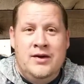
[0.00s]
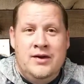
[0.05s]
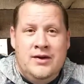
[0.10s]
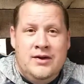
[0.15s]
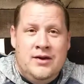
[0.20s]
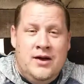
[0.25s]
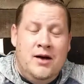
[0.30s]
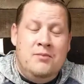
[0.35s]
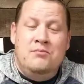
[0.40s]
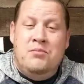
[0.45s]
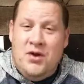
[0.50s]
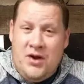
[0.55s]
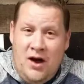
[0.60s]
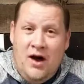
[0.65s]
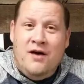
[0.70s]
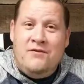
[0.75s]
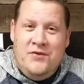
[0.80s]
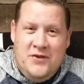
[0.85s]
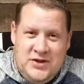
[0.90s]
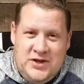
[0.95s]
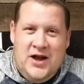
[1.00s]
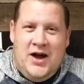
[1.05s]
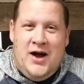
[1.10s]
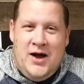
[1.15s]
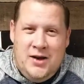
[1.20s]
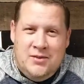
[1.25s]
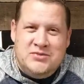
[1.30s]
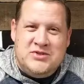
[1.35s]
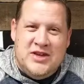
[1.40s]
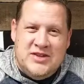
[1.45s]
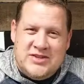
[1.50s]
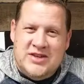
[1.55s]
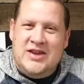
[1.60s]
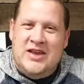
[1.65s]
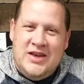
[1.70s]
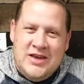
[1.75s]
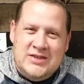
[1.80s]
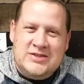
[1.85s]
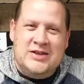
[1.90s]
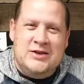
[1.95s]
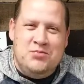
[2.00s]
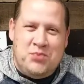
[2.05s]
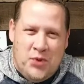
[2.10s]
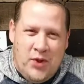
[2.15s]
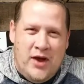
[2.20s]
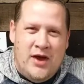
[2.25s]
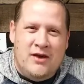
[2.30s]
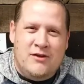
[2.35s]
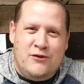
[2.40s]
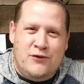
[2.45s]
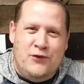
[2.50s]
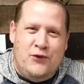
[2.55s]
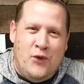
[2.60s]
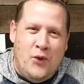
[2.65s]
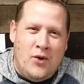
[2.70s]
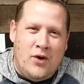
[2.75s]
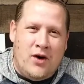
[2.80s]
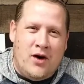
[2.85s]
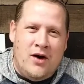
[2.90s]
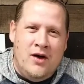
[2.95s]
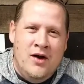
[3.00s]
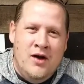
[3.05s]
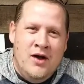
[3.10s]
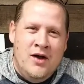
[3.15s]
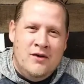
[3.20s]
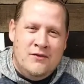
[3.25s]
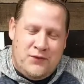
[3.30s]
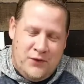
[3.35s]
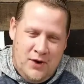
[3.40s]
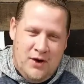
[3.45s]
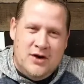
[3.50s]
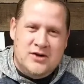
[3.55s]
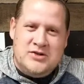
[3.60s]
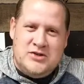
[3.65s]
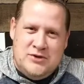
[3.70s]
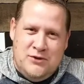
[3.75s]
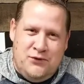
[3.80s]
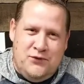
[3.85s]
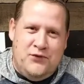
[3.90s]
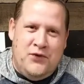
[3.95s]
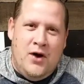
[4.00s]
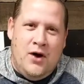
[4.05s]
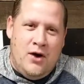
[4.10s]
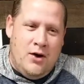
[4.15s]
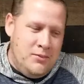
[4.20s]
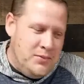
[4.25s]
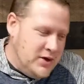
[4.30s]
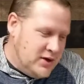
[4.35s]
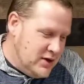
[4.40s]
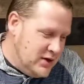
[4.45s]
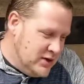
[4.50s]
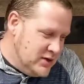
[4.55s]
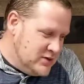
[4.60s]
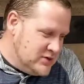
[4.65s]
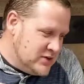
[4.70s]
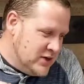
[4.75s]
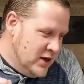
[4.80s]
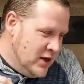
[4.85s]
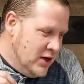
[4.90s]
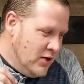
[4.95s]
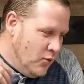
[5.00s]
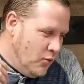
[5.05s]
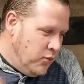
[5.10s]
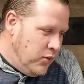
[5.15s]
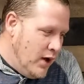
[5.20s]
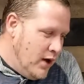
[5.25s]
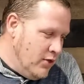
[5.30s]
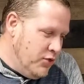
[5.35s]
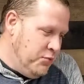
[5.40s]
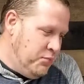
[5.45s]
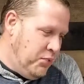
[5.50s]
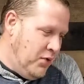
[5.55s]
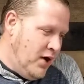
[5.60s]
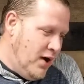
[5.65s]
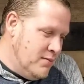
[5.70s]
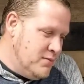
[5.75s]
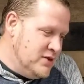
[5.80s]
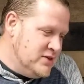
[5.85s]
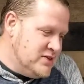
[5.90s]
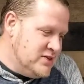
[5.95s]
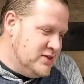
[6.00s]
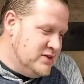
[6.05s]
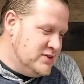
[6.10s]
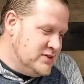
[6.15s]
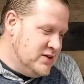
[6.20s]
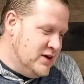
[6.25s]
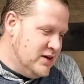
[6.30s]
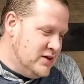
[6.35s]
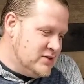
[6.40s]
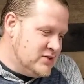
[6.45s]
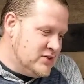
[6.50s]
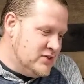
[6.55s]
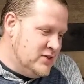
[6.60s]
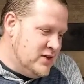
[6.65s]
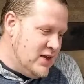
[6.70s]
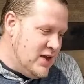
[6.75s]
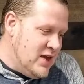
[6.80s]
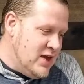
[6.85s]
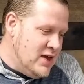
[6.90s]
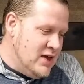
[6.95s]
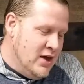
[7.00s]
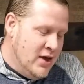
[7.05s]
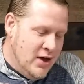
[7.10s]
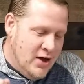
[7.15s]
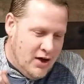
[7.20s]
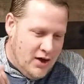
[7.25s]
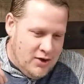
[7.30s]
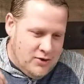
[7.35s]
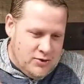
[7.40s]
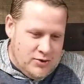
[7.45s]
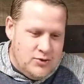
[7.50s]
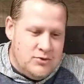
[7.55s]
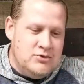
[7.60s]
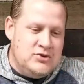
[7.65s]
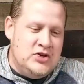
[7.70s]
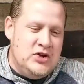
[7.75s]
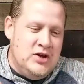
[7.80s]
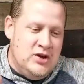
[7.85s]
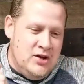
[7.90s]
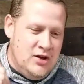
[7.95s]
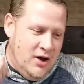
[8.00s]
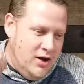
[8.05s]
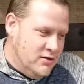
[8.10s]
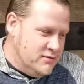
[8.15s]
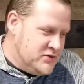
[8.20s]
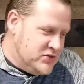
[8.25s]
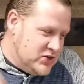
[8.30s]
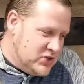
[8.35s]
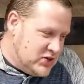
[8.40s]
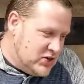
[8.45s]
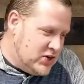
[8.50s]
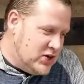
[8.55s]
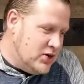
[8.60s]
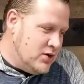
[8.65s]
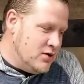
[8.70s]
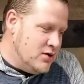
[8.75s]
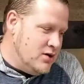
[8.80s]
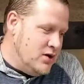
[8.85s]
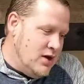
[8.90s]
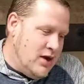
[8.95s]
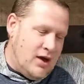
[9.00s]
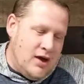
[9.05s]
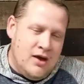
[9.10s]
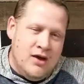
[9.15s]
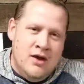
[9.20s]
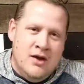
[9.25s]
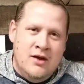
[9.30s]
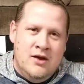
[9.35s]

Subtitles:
But oftentimes that's an easy place for us to fall because wealth promises us the illusion of security.